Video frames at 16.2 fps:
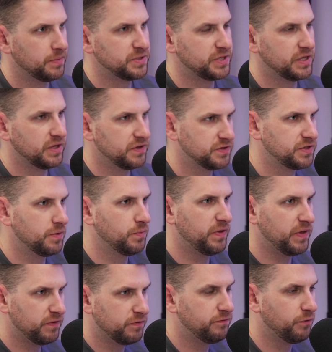I'm just saying, like, in the same
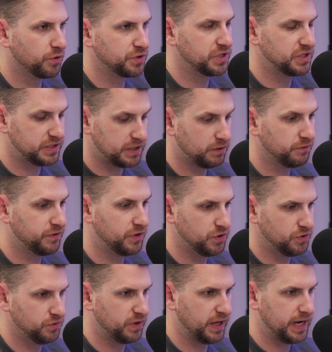way that the force itself
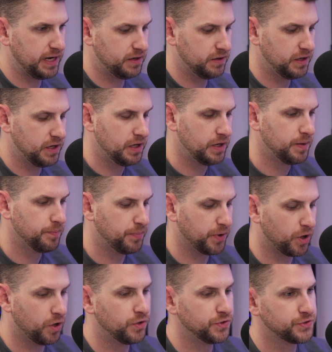can do that,
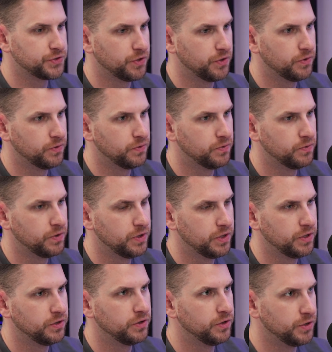but also
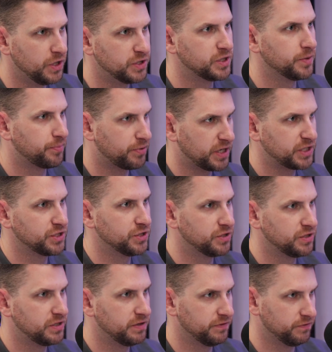it's the
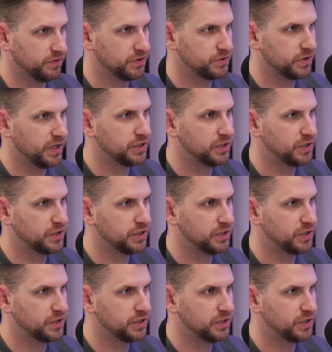pressure difference,